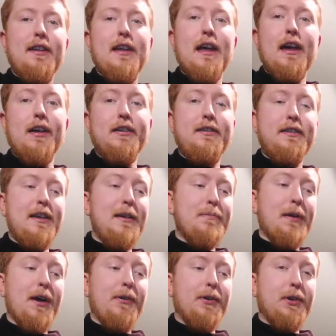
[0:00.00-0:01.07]
our D
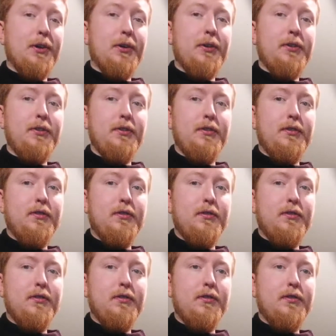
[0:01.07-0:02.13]
power chord
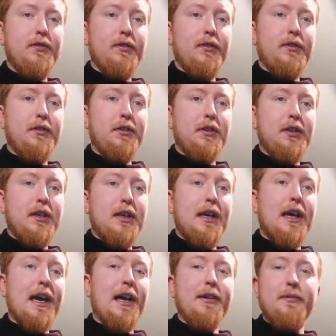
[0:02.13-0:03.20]

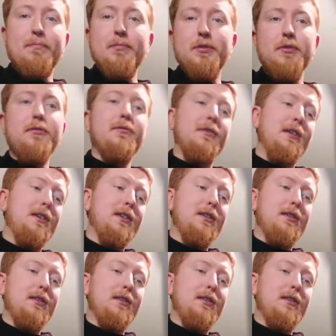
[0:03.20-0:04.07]
and move it